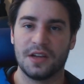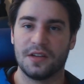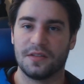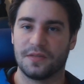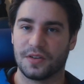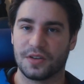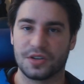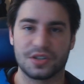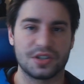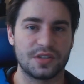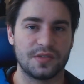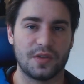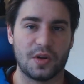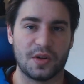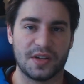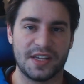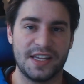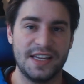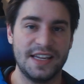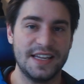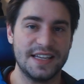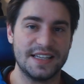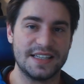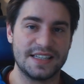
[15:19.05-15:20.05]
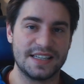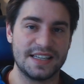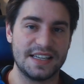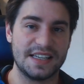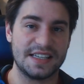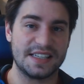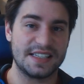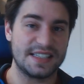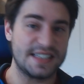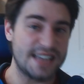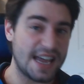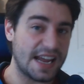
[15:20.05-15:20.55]
First of all, he is the
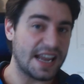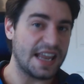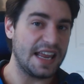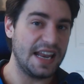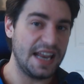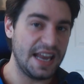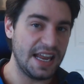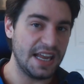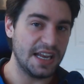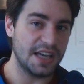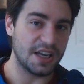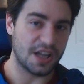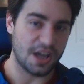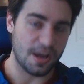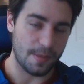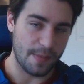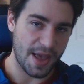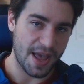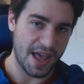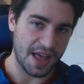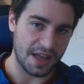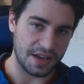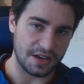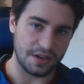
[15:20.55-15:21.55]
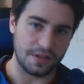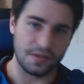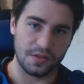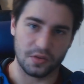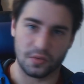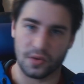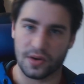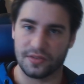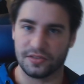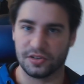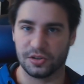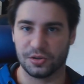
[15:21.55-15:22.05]
second in command of the
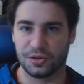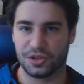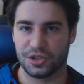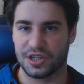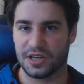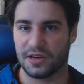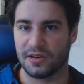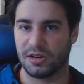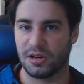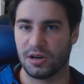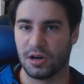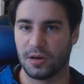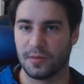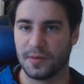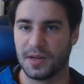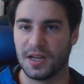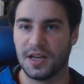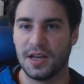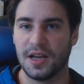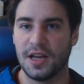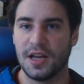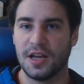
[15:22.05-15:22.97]
Revolutionary Army.